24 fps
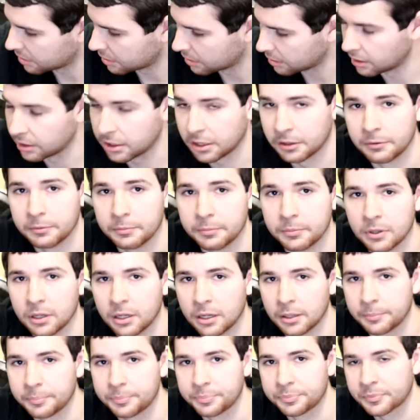um, the, the
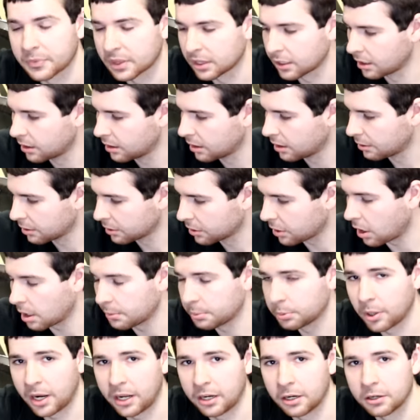um,
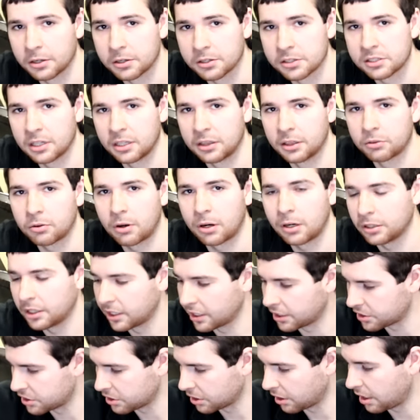carburetors and throttle
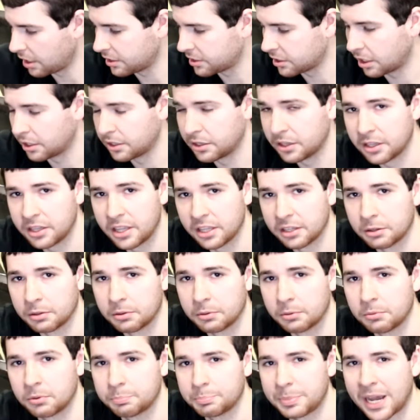linkage is on
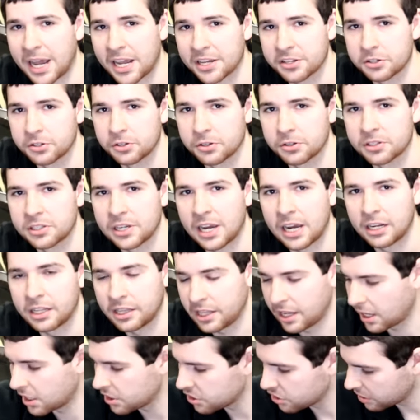the passenger side of
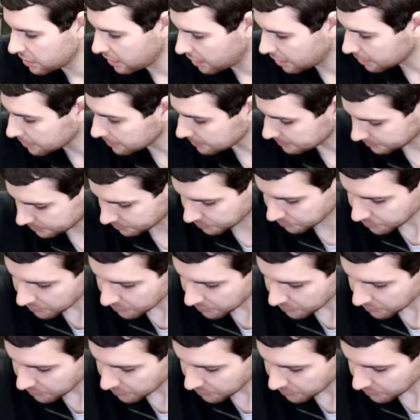the engine here.